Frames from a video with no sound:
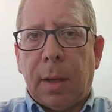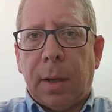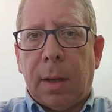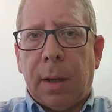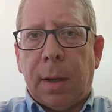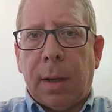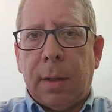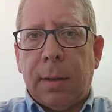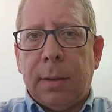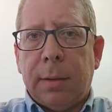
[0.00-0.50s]

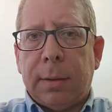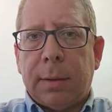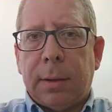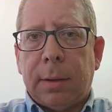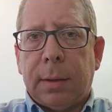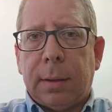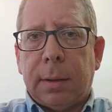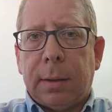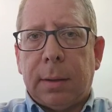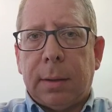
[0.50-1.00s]
and
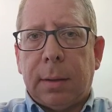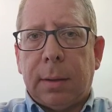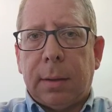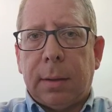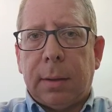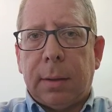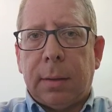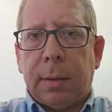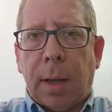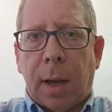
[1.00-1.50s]

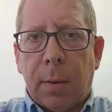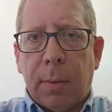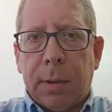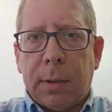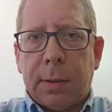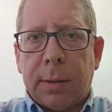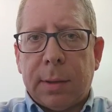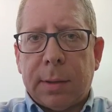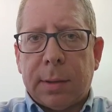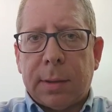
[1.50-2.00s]
now
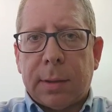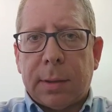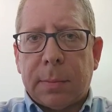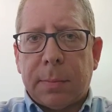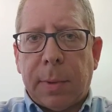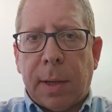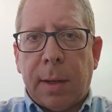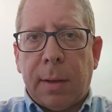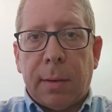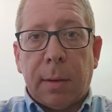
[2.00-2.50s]
it
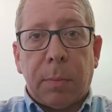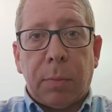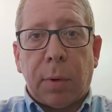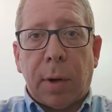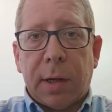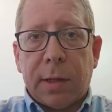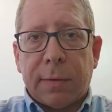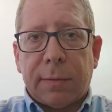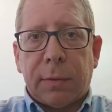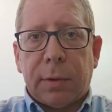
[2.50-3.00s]
is paying the
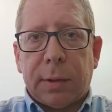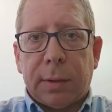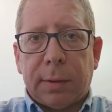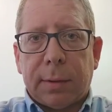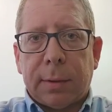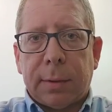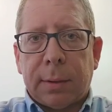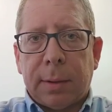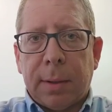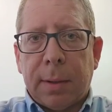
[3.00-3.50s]
price for
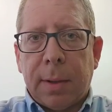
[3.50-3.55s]
it.